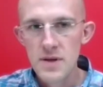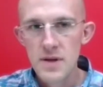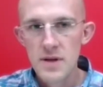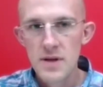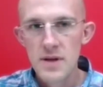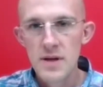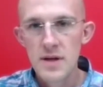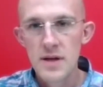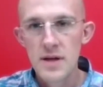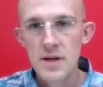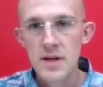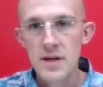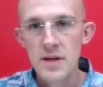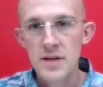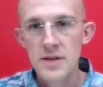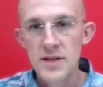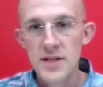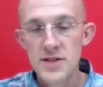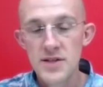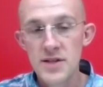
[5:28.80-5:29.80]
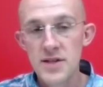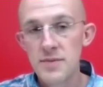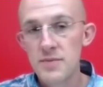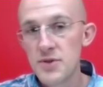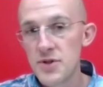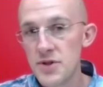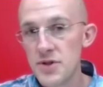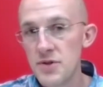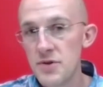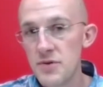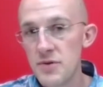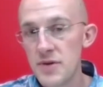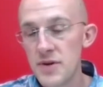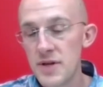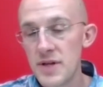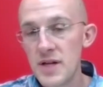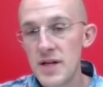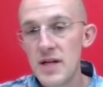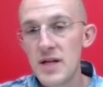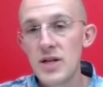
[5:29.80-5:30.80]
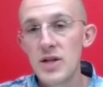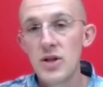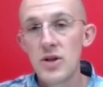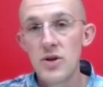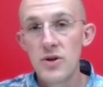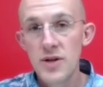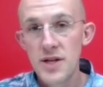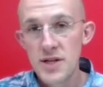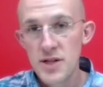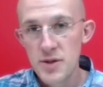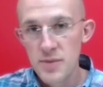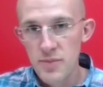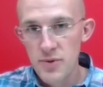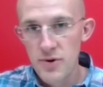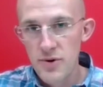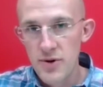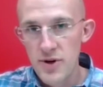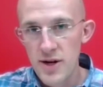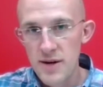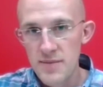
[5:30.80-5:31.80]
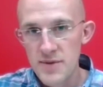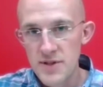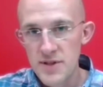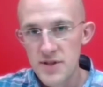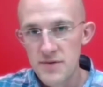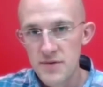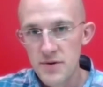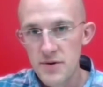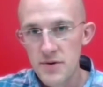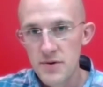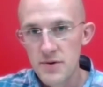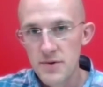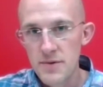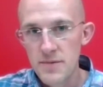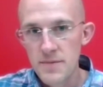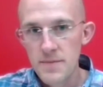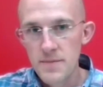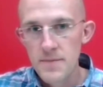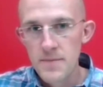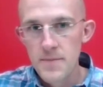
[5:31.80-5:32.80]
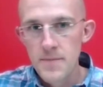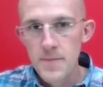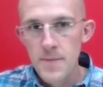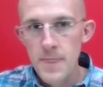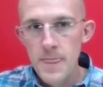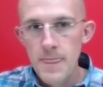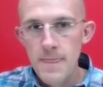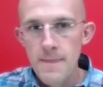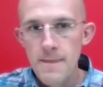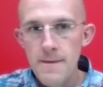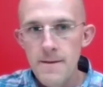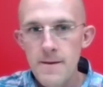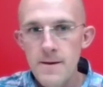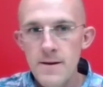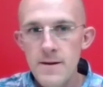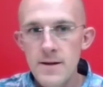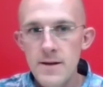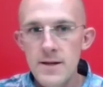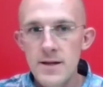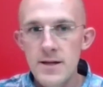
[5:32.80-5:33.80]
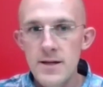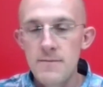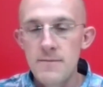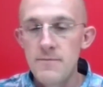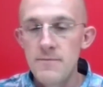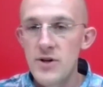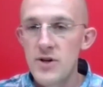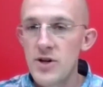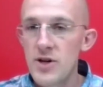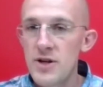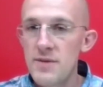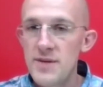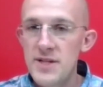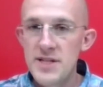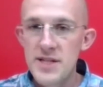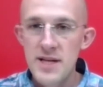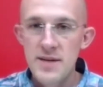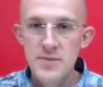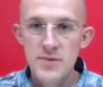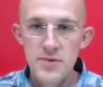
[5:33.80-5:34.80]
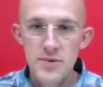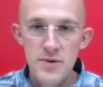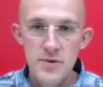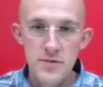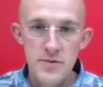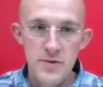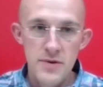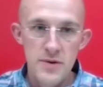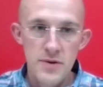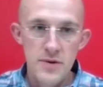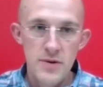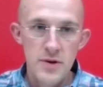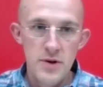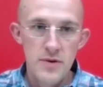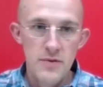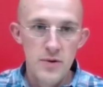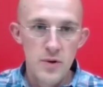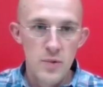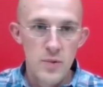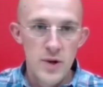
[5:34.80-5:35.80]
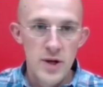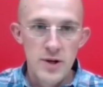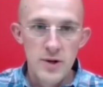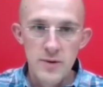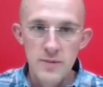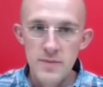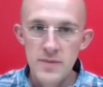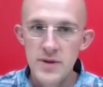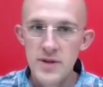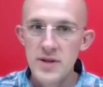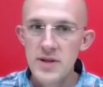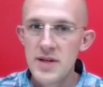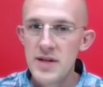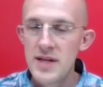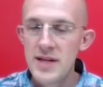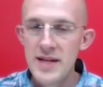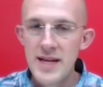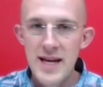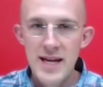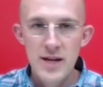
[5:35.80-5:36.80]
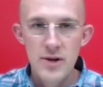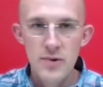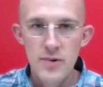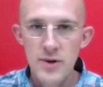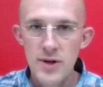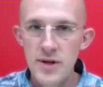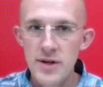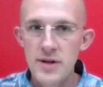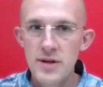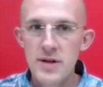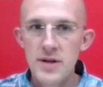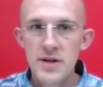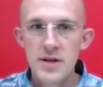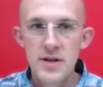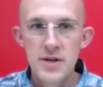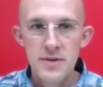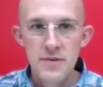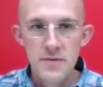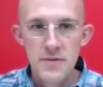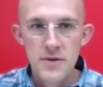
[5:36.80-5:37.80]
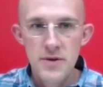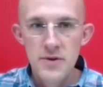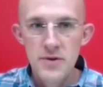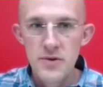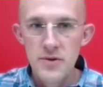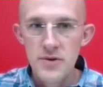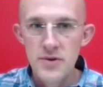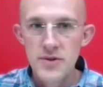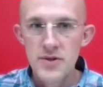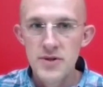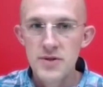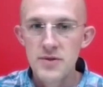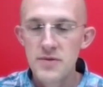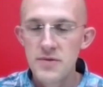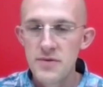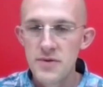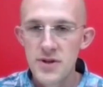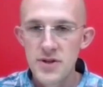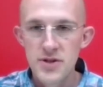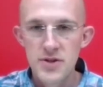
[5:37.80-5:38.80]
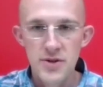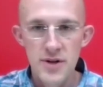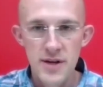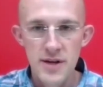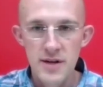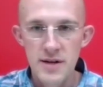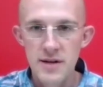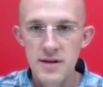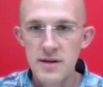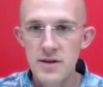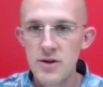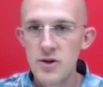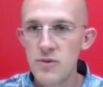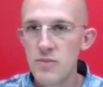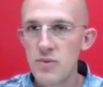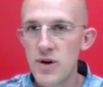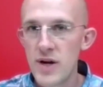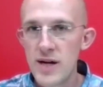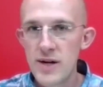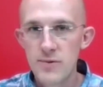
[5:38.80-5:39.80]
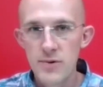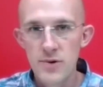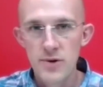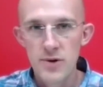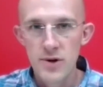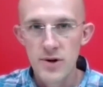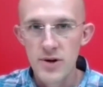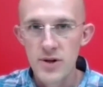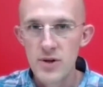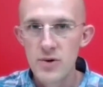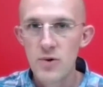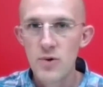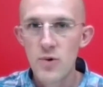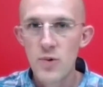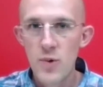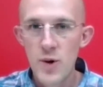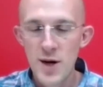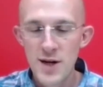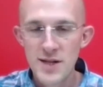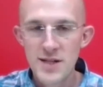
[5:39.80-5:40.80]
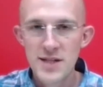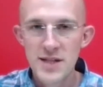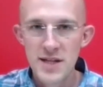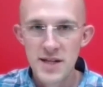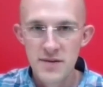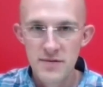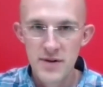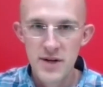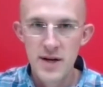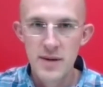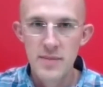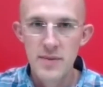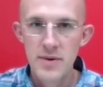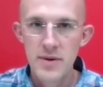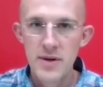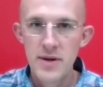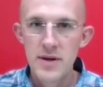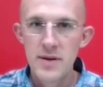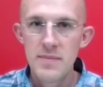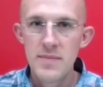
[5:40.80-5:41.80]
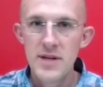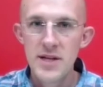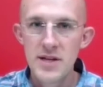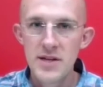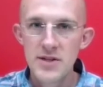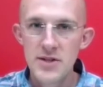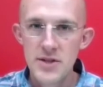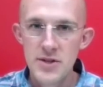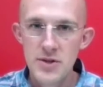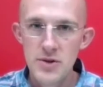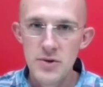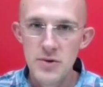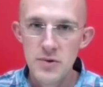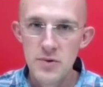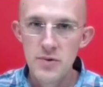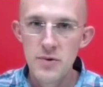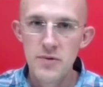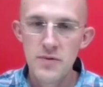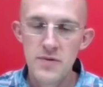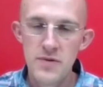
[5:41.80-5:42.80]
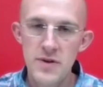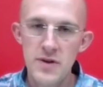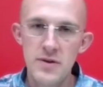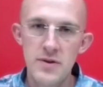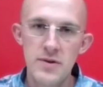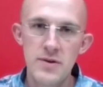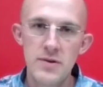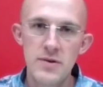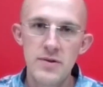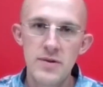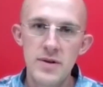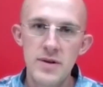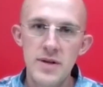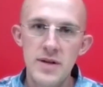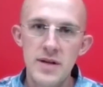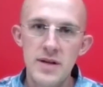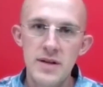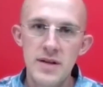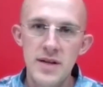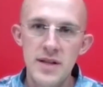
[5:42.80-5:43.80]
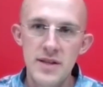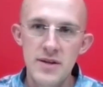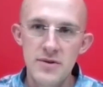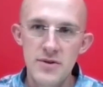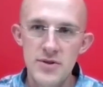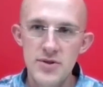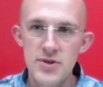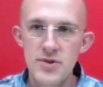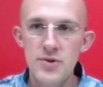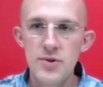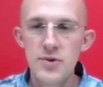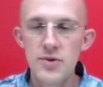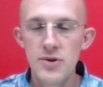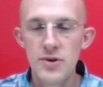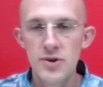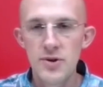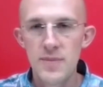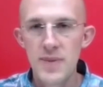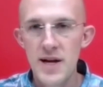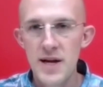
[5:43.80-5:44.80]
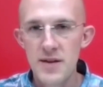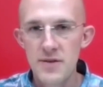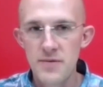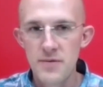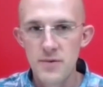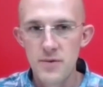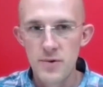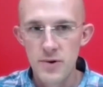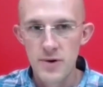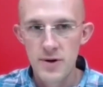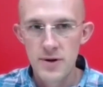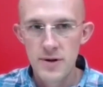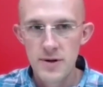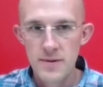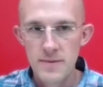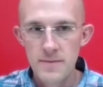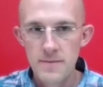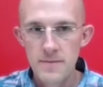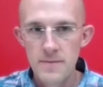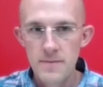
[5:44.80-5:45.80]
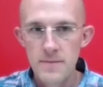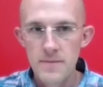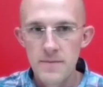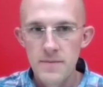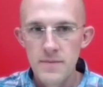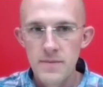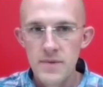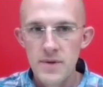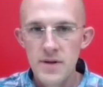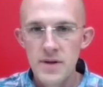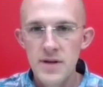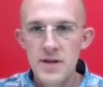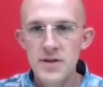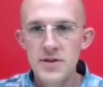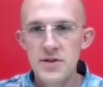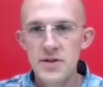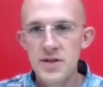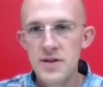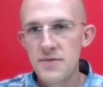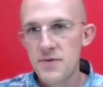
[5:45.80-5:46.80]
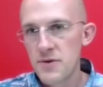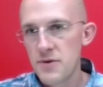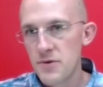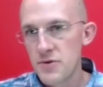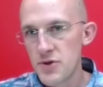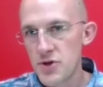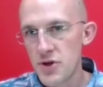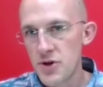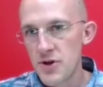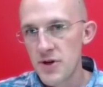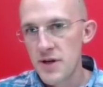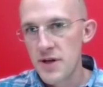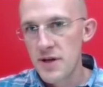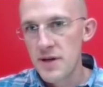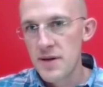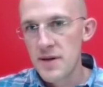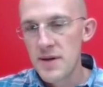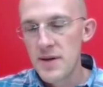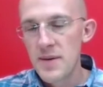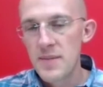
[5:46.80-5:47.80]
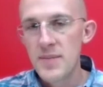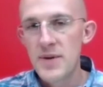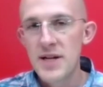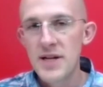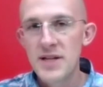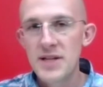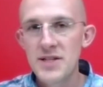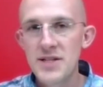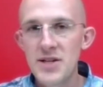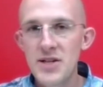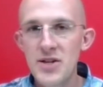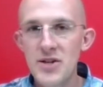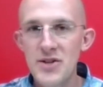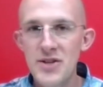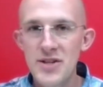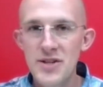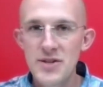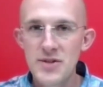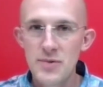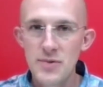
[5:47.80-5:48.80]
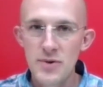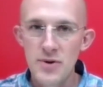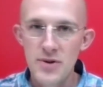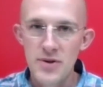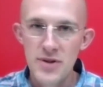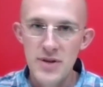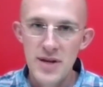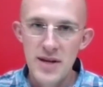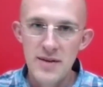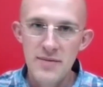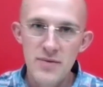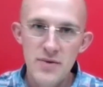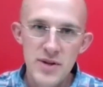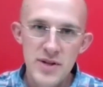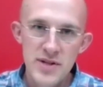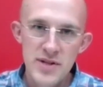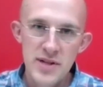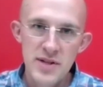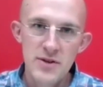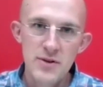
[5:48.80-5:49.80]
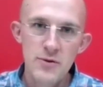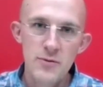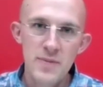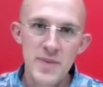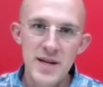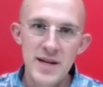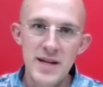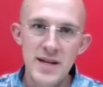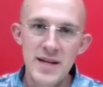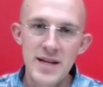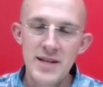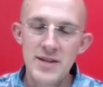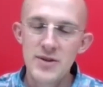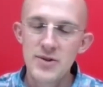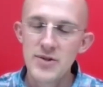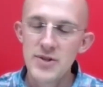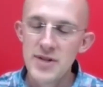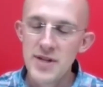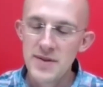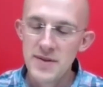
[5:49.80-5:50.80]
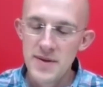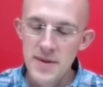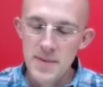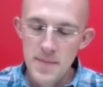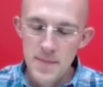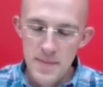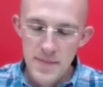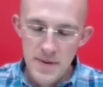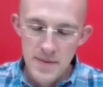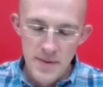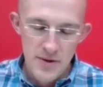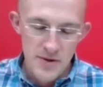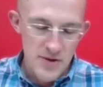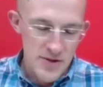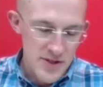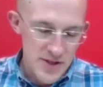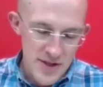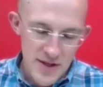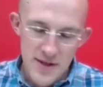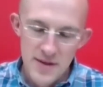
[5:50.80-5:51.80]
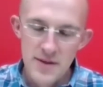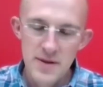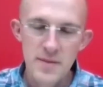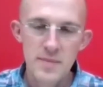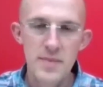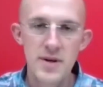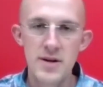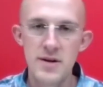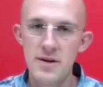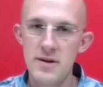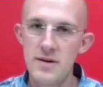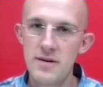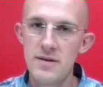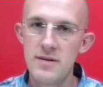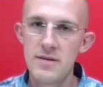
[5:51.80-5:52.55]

Lesson number 2, learning to program is difficult. There are going to be times where you feel overwhelmed, inadequate, confused, frustrated. Your brain will hurt. You'll want to give up because you will feel like there is no clear path forward. It is a difficult journey, but I can tell you that it's worth every single minute, and there's nothing better